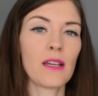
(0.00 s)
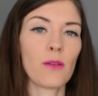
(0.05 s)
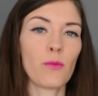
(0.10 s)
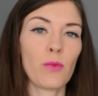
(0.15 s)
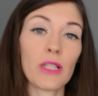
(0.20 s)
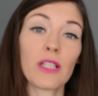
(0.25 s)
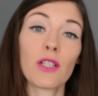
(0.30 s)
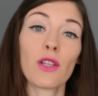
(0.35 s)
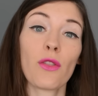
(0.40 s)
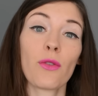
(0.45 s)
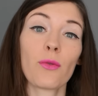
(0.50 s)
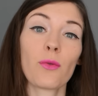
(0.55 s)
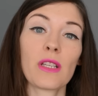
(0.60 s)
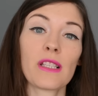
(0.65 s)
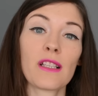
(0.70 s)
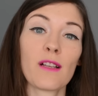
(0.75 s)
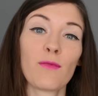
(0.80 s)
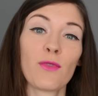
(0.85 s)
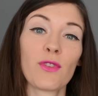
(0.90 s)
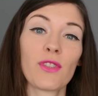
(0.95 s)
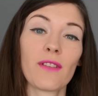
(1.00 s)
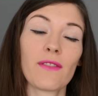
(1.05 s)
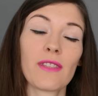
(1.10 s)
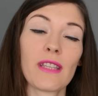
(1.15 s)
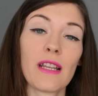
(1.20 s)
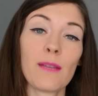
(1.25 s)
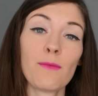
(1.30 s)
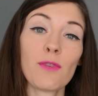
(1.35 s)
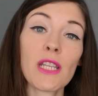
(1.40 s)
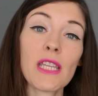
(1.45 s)
We'll go through examples of
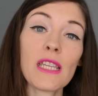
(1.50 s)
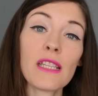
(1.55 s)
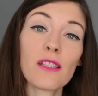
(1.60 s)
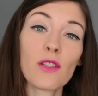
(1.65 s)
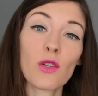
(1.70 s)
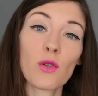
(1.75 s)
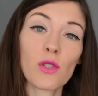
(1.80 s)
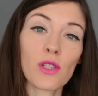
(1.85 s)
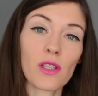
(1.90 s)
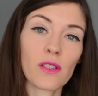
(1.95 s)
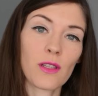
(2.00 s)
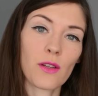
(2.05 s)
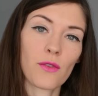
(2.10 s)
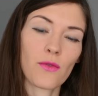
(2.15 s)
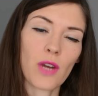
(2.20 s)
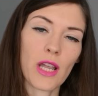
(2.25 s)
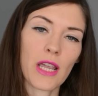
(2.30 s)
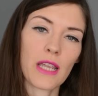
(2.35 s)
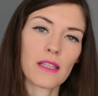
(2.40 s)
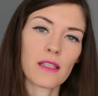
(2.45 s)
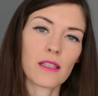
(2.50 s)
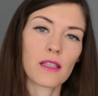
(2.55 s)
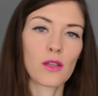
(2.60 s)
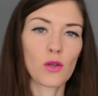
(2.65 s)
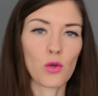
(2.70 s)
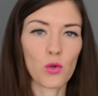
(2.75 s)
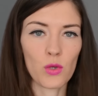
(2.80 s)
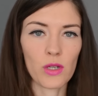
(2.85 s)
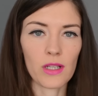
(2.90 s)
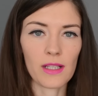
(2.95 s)
celebrities, who does it right,
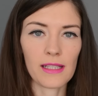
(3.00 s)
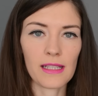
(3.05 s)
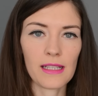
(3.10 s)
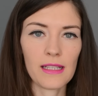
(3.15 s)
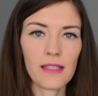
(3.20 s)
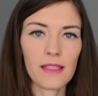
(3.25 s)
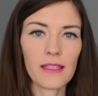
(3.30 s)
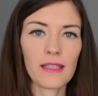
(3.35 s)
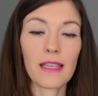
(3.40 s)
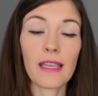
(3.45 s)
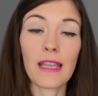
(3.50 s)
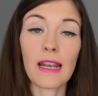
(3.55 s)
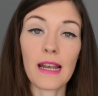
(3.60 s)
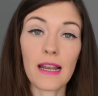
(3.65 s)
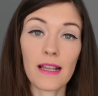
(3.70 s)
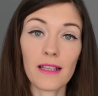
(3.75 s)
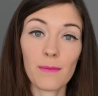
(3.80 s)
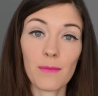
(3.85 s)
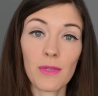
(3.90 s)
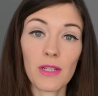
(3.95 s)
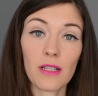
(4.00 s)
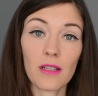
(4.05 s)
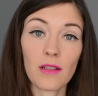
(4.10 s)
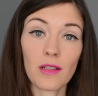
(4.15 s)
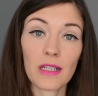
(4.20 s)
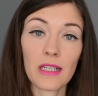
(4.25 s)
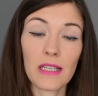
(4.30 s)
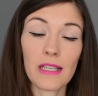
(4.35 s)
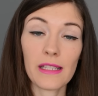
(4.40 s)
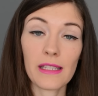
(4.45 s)
who doesn't. Last but
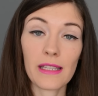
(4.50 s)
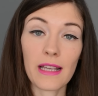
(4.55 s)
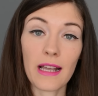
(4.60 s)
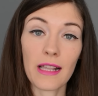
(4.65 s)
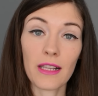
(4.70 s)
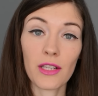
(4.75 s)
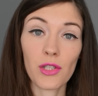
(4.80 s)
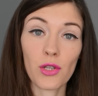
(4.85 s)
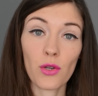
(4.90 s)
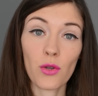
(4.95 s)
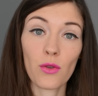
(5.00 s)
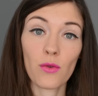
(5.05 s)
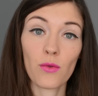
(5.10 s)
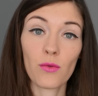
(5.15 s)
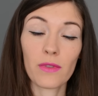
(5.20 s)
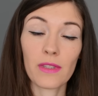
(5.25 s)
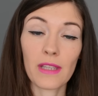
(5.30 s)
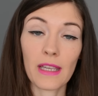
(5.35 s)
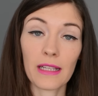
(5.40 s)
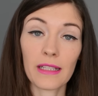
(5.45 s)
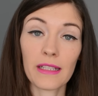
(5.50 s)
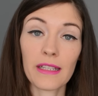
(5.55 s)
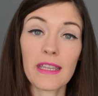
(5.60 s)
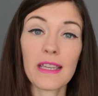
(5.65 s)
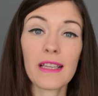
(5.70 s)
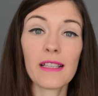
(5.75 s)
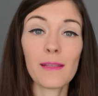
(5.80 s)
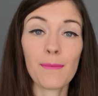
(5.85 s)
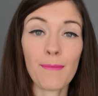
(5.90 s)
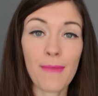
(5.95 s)
not least, I'll show you
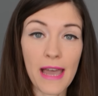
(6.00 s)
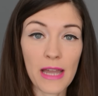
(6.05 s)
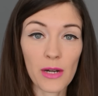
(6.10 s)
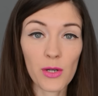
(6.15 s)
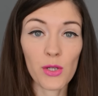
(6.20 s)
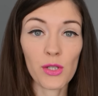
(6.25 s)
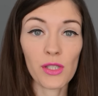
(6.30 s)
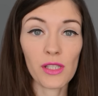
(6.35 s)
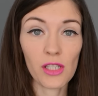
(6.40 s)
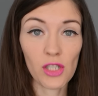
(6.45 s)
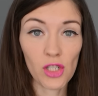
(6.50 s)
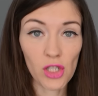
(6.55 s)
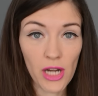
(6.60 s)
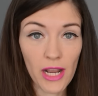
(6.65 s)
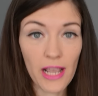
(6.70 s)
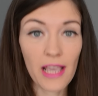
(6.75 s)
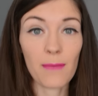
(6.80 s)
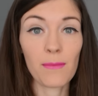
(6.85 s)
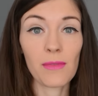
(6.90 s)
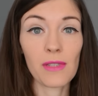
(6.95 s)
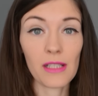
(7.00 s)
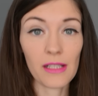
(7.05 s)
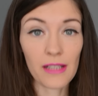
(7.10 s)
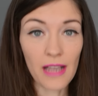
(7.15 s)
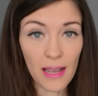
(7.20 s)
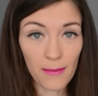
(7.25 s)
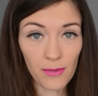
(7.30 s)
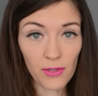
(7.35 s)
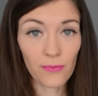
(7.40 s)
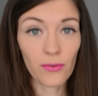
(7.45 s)
techniques, patterns, shapes,
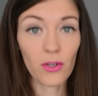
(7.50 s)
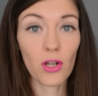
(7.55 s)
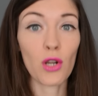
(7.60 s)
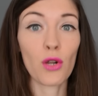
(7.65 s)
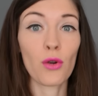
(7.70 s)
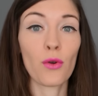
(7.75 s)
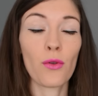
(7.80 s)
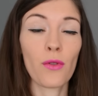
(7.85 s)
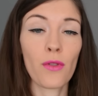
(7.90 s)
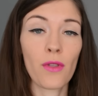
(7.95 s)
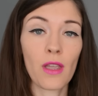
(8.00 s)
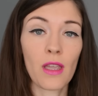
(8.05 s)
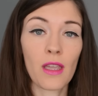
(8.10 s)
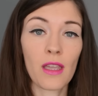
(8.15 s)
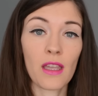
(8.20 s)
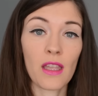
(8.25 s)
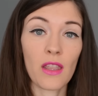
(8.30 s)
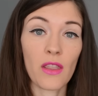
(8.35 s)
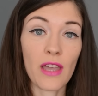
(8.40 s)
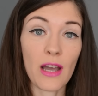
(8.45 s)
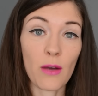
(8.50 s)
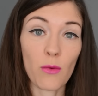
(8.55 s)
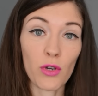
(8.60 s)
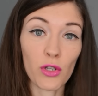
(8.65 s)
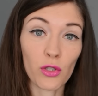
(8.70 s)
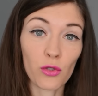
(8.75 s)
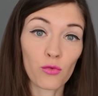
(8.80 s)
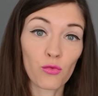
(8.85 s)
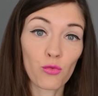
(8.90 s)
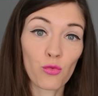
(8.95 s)
types of clothes that
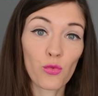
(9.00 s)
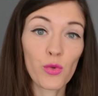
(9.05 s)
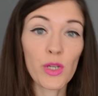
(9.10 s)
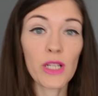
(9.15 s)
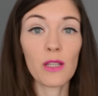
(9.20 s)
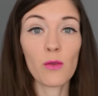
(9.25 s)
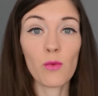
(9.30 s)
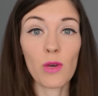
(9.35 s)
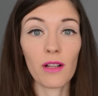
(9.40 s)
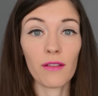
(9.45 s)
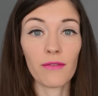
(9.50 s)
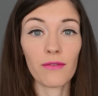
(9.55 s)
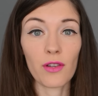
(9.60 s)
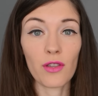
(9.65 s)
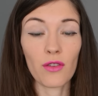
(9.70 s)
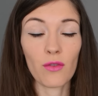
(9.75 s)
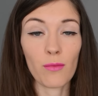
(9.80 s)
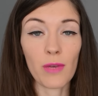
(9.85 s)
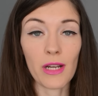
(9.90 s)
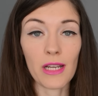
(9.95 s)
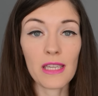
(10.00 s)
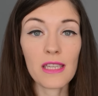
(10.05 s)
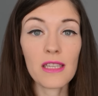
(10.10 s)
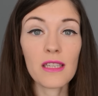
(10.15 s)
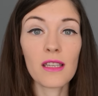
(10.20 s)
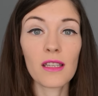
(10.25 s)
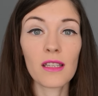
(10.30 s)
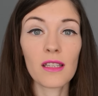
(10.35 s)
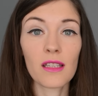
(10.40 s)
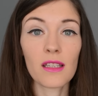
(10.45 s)
work really well for your
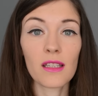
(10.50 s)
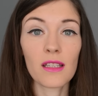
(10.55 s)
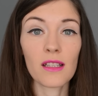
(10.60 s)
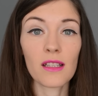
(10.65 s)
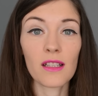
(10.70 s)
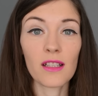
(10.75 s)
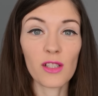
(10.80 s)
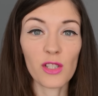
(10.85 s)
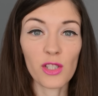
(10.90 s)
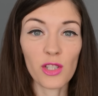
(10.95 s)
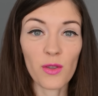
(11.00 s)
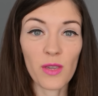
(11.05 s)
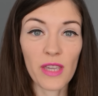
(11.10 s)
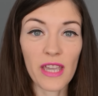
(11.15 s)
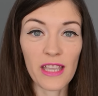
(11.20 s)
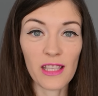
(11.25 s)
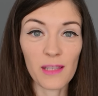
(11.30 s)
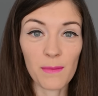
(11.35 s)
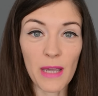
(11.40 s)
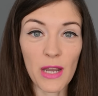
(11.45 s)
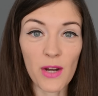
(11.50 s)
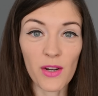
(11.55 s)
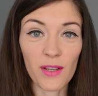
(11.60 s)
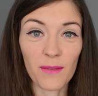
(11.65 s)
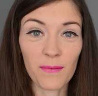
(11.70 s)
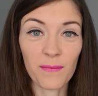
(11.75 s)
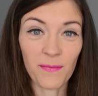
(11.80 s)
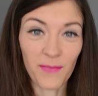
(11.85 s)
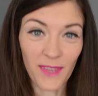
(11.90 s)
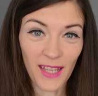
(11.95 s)
body, so you get inspired.
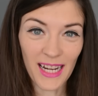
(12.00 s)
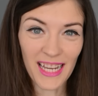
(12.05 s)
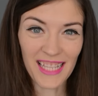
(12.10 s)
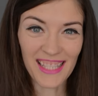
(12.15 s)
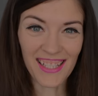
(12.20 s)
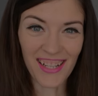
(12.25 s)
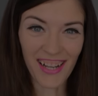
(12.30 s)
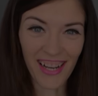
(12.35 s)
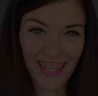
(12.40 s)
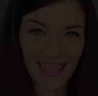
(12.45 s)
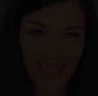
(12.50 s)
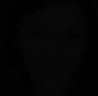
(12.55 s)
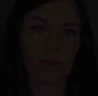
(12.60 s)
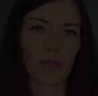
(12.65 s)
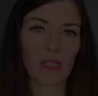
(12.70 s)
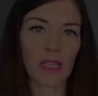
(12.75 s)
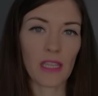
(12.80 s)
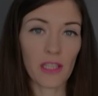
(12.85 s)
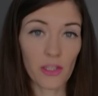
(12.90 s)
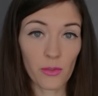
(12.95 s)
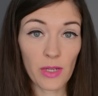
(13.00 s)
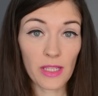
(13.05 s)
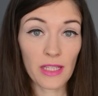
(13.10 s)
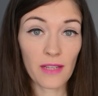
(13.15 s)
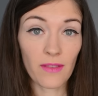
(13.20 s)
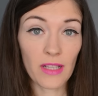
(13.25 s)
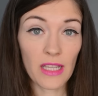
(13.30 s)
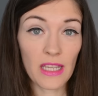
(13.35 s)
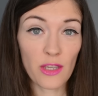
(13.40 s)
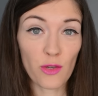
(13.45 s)
Let's start.
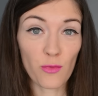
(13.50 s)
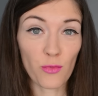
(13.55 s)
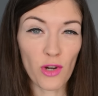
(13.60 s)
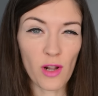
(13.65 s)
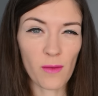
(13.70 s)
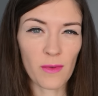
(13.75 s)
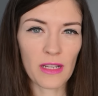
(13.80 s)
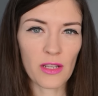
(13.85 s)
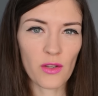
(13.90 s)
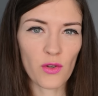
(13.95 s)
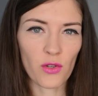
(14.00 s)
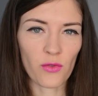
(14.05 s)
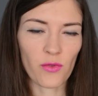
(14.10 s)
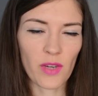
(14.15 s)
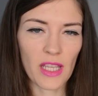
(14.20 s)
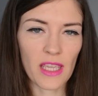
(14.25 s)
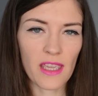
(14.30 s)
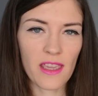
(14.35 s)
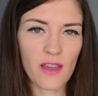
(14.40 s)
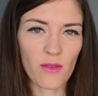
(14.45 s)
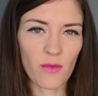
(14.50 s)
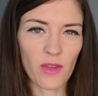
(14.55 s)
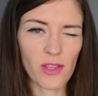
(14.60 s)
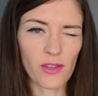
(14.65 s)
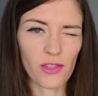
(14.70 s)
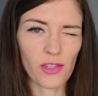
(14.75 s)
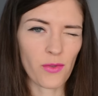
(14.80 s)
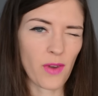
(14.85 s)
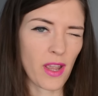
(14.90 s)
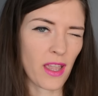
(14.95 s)
Intuitively, you probably know already what
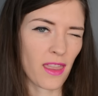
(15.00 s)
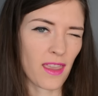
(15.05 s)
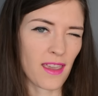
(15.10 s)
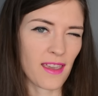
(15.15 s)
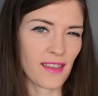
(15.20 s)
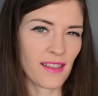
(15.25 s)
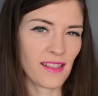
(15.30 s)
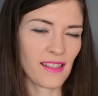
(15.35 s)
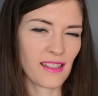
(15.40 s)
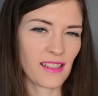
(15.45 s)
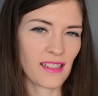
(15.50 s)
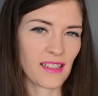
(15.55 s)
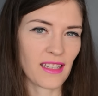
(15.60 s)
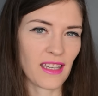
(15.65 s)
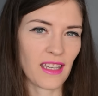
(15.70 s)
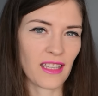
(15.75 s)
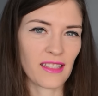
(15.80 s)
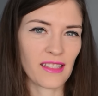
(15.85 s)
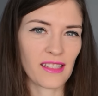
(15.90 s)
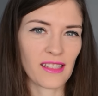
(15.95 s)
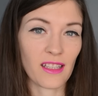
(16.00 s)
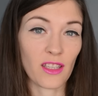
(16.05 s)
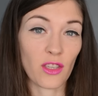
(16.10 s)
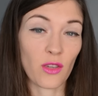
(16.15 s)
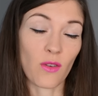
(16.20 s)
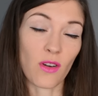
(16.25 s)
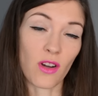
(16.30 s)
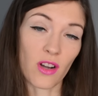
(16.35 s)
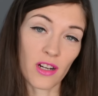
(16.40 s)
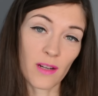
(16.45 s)
your strength is. It's
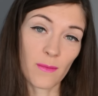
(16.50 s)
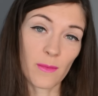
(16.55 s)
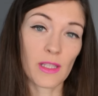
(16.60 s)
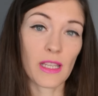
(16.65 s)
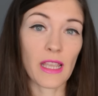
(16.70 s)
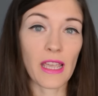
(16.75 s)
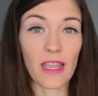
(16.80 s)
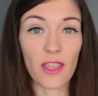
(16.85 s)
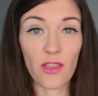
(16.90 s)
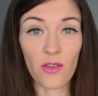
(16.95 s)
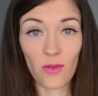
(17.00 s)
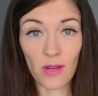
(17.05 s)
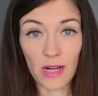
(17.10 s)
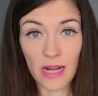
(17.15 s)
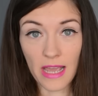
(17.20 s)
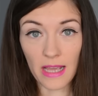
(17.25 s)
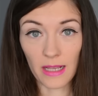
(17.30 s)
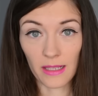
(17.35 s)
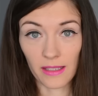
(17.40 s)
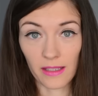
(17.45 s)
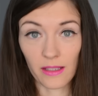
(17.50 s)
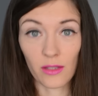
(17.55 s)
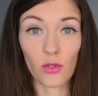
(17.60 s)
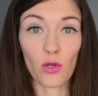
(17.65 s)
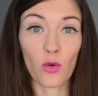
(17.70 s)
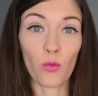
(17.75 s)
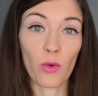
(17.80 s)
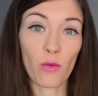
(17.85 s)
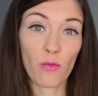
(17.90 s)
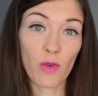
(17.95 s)
your arms and your legs,
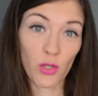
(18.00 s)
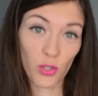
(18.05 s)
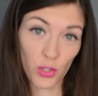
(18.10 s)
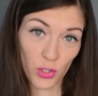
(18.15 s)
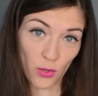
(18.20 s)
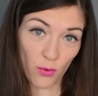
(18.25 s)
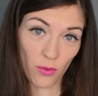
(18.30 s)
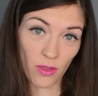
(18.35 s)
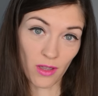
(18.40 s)
so we want to show